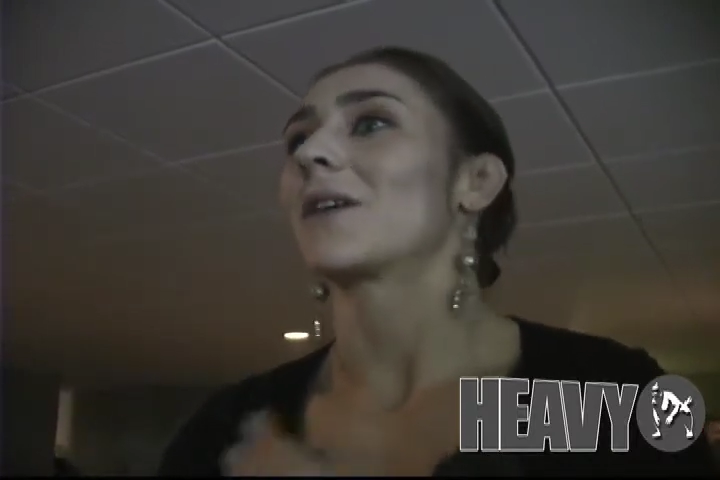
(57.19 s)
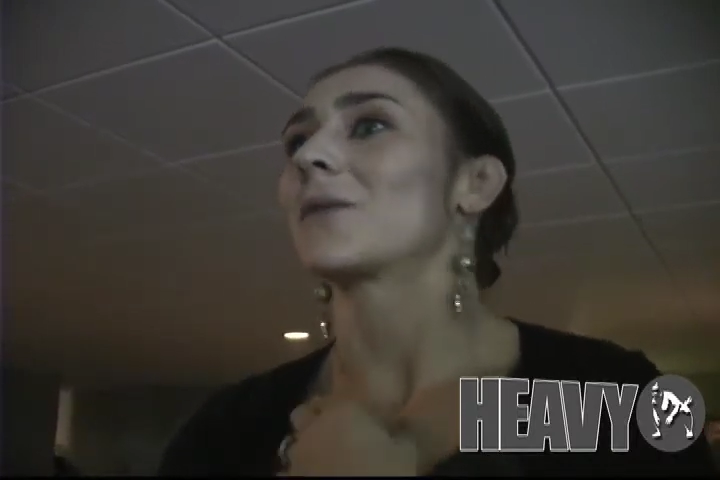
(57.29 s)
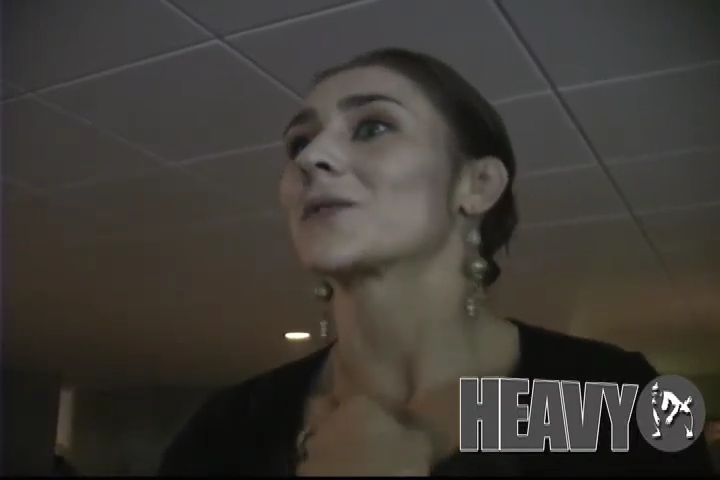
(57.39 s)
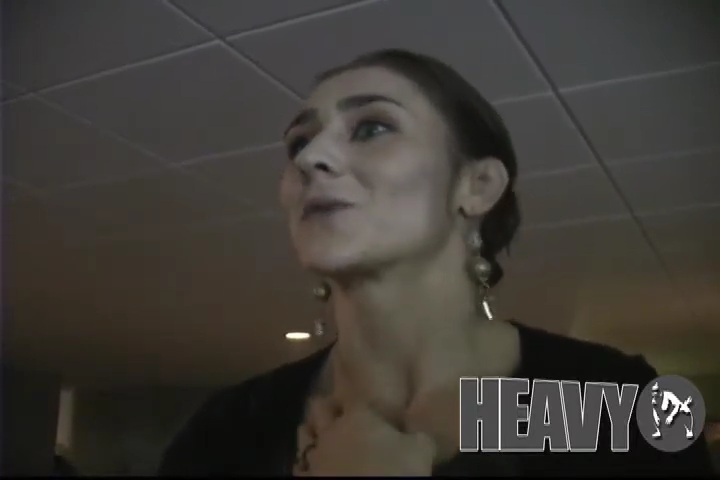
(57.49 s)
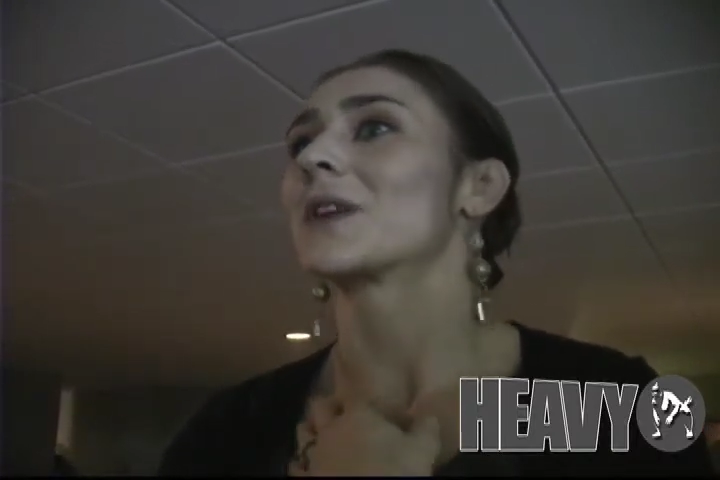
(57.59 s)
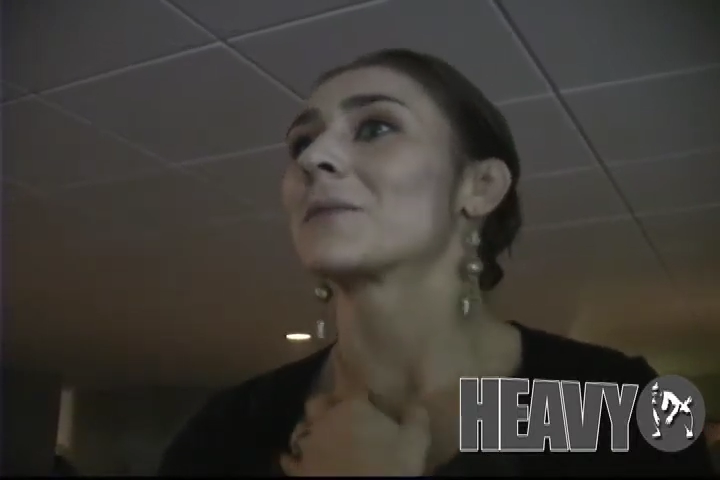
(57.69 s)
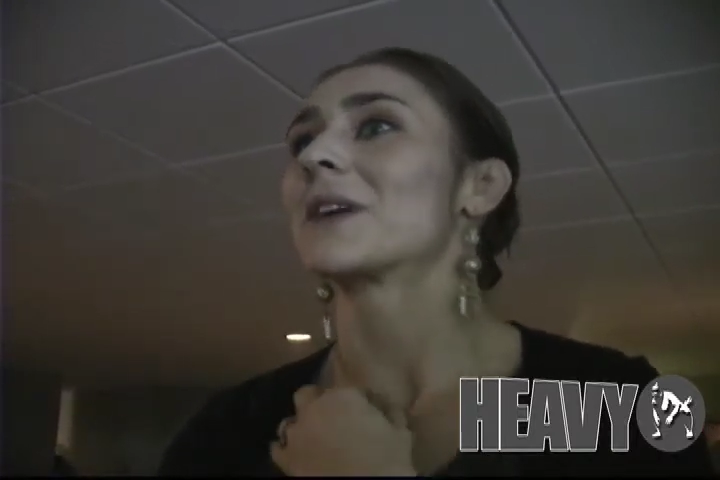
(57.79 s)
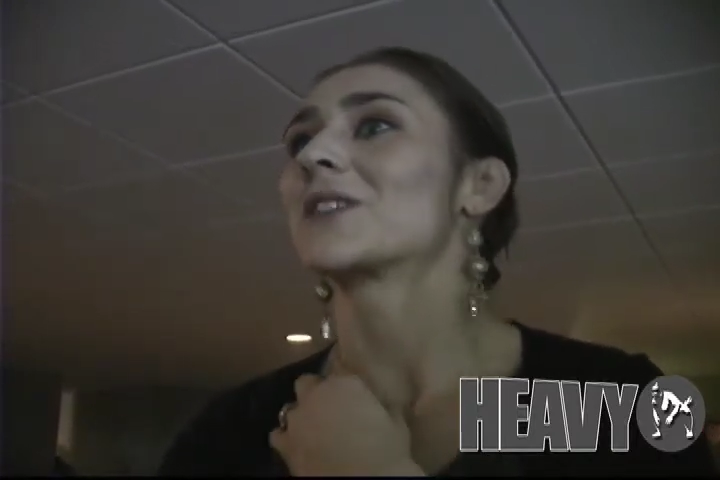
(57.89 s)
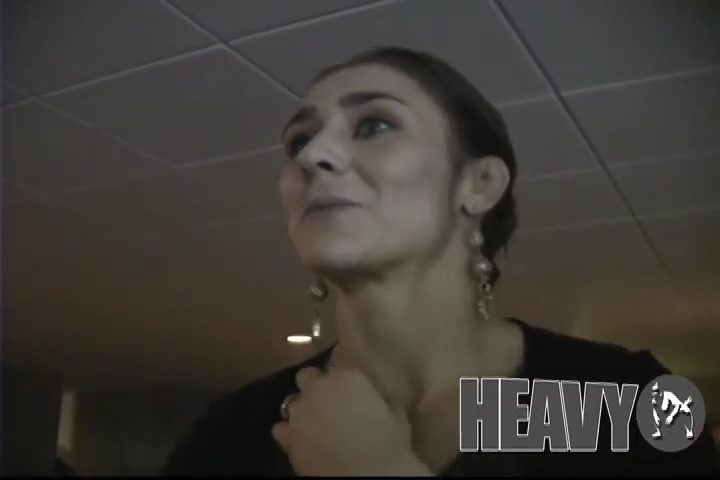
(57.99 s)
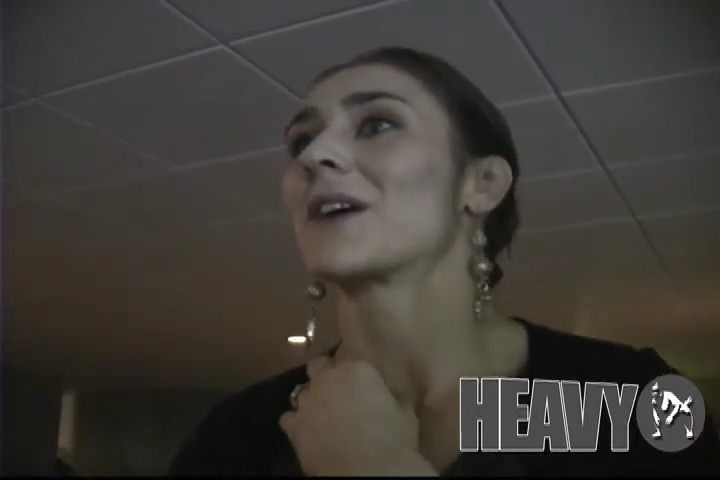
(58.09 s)
And I was really
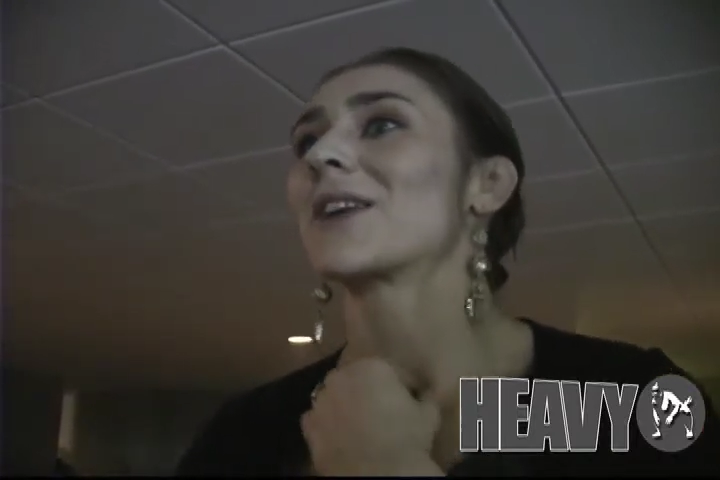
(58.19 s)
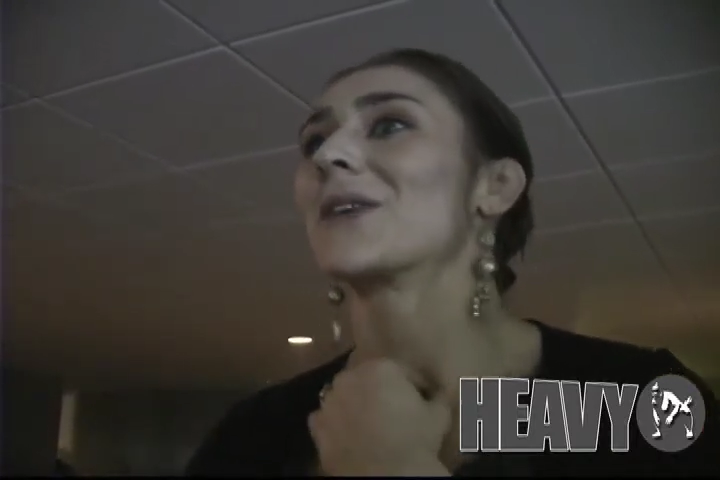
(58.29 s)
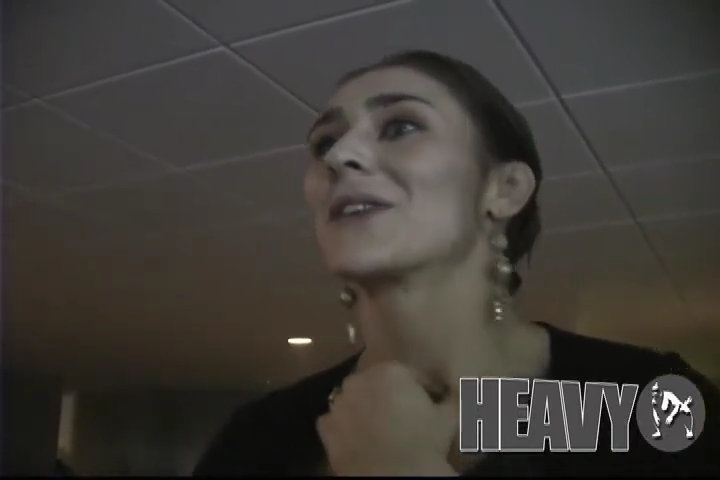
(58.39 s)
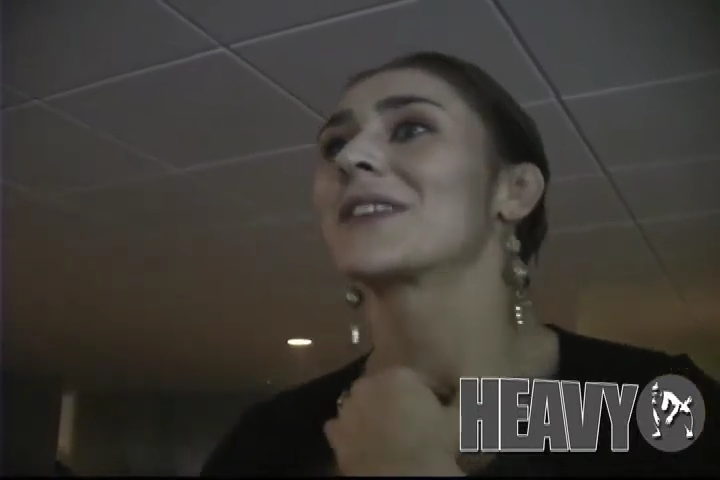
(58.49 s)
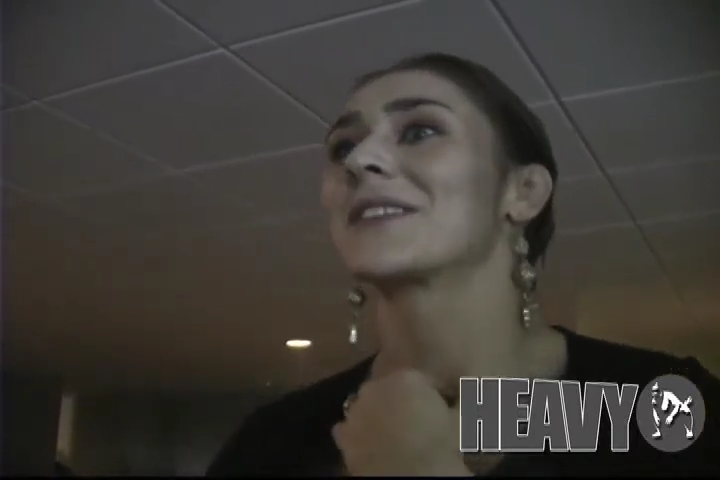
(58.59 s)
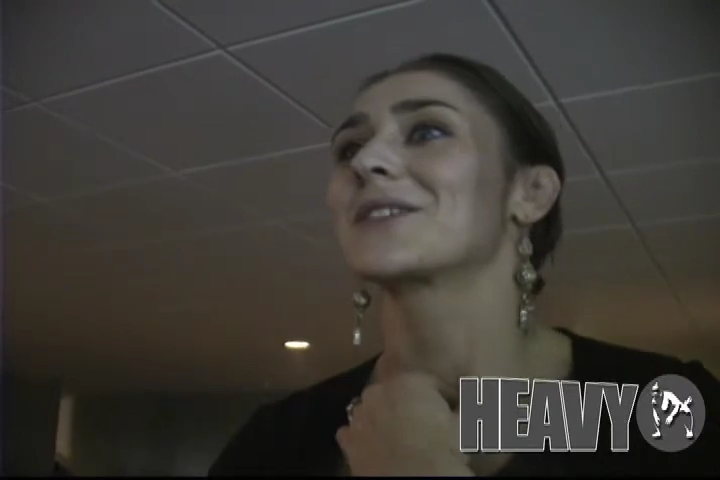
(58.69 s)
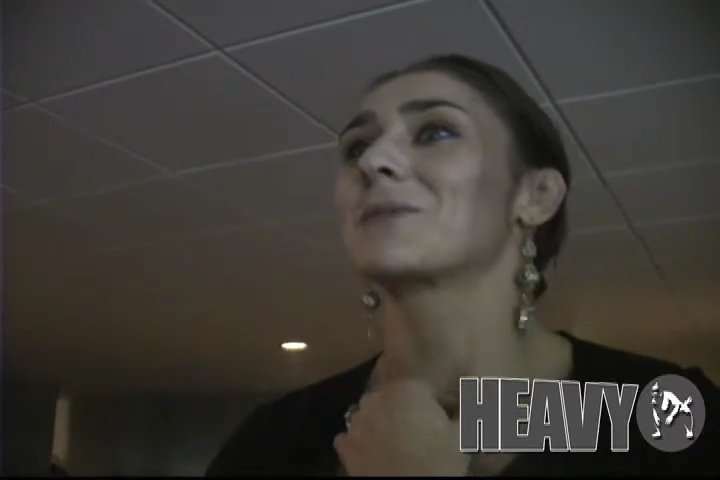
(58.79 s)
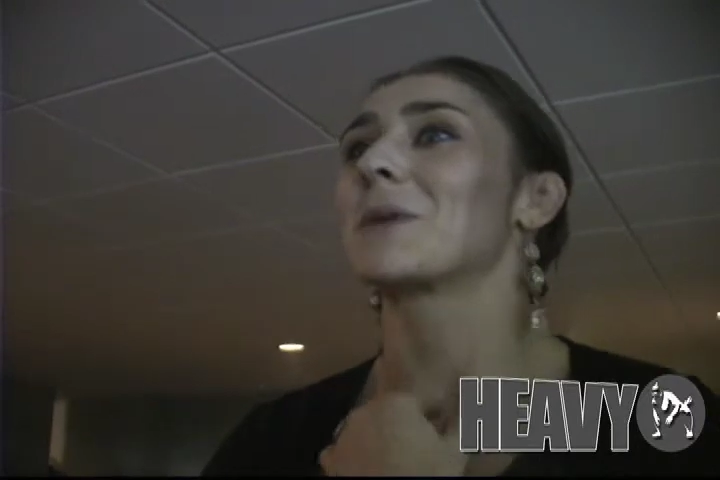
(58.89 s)
amazed by the audience.